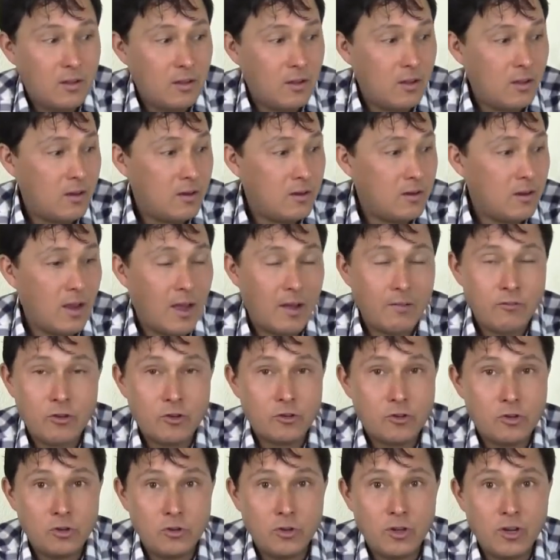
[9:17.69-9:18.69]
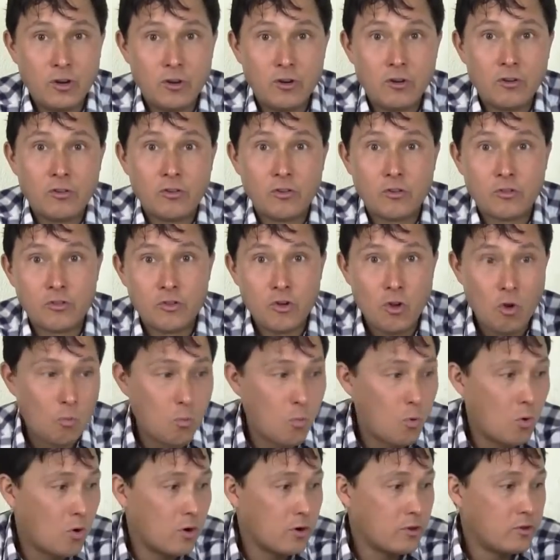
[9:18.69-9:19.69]
And yeah, after 2 years, there's no
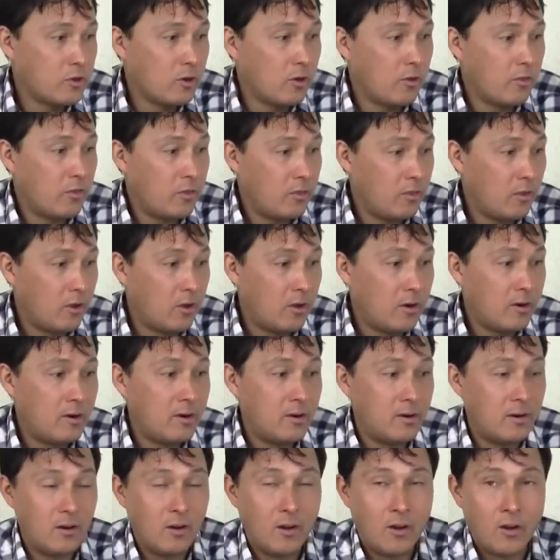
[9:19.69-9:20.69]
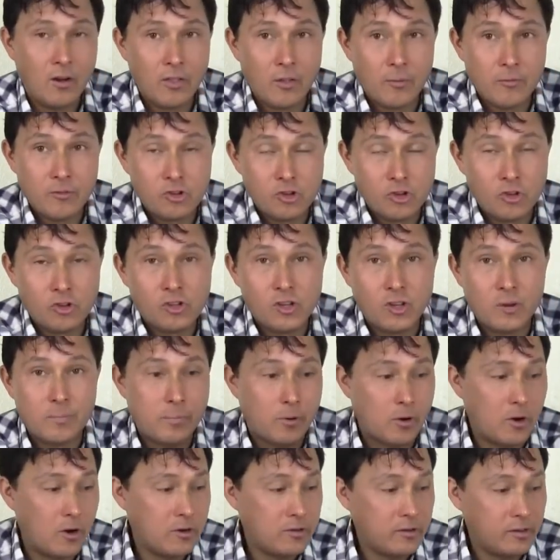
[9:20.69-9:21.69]
warranty on the juicing
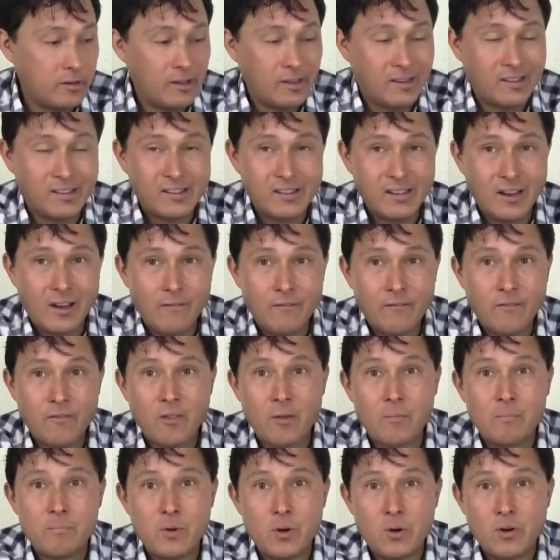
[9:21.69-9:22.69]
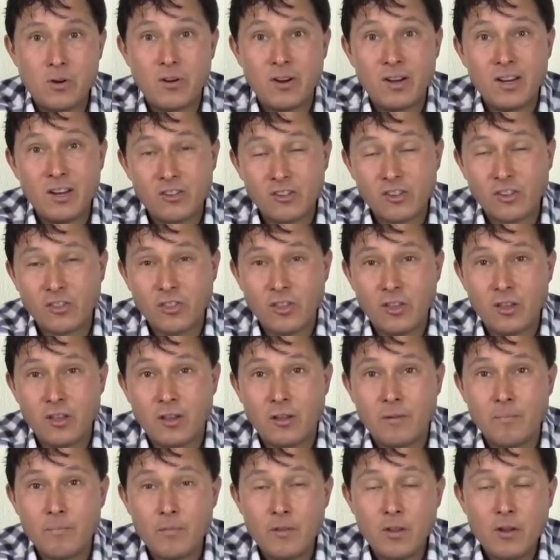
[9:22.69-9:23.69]
parts except for the motor. And here's the
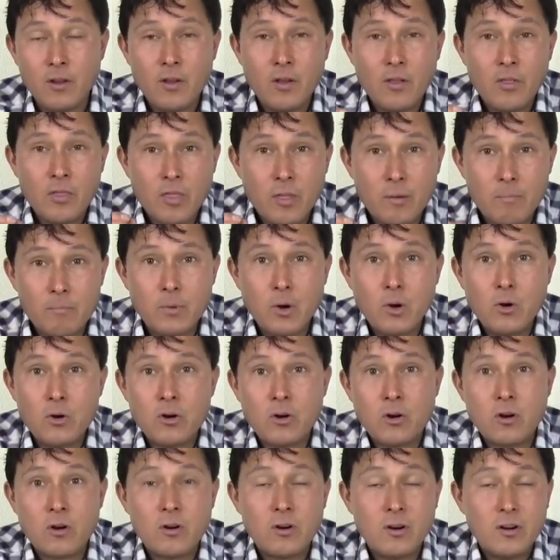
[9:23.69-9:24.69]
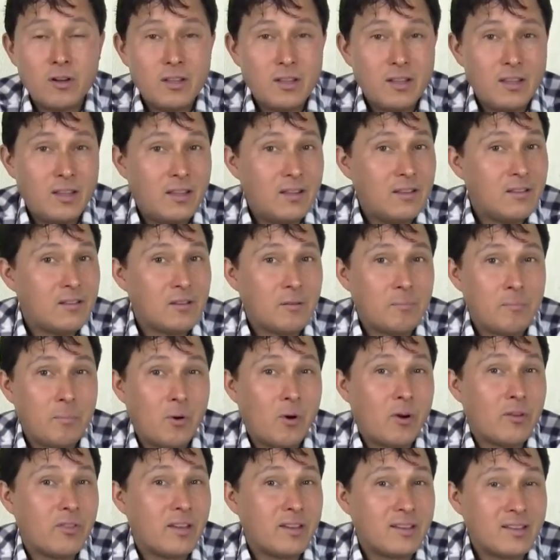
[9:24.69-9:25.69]
thing, the motor is the
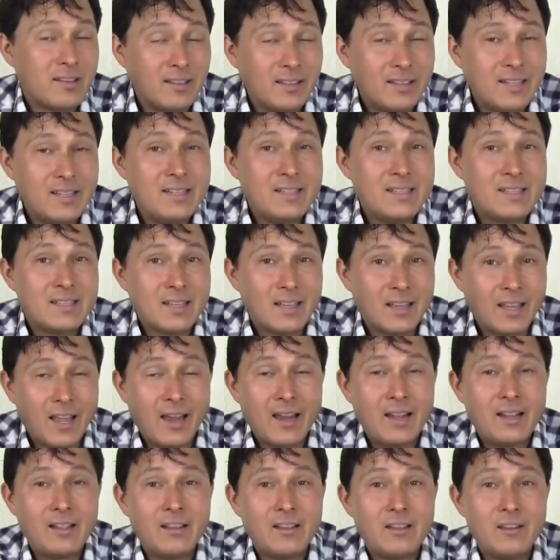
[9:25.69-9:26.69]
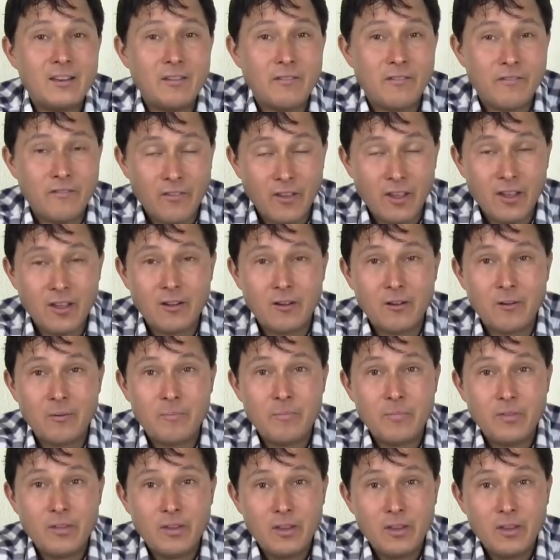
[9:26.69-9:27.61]
part that's least likely to fail.